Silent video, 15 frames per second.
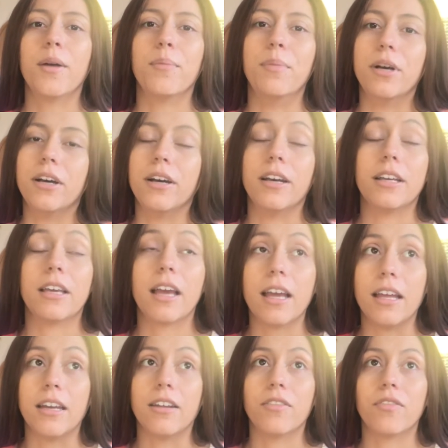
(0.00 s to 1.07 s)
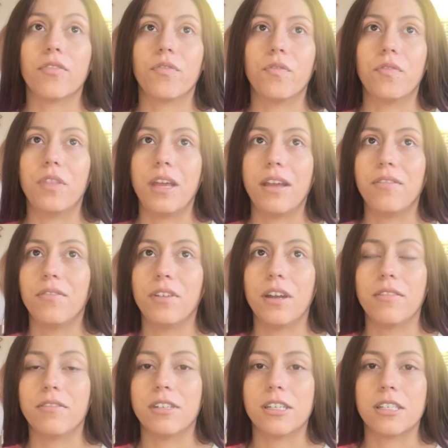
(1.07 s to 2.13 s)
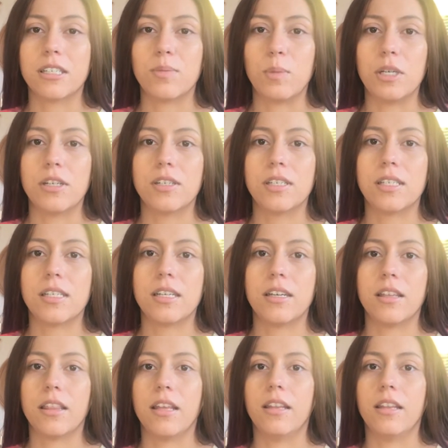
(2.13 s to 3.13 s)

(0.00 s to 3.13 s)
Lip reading: But again, if they've never experienced it,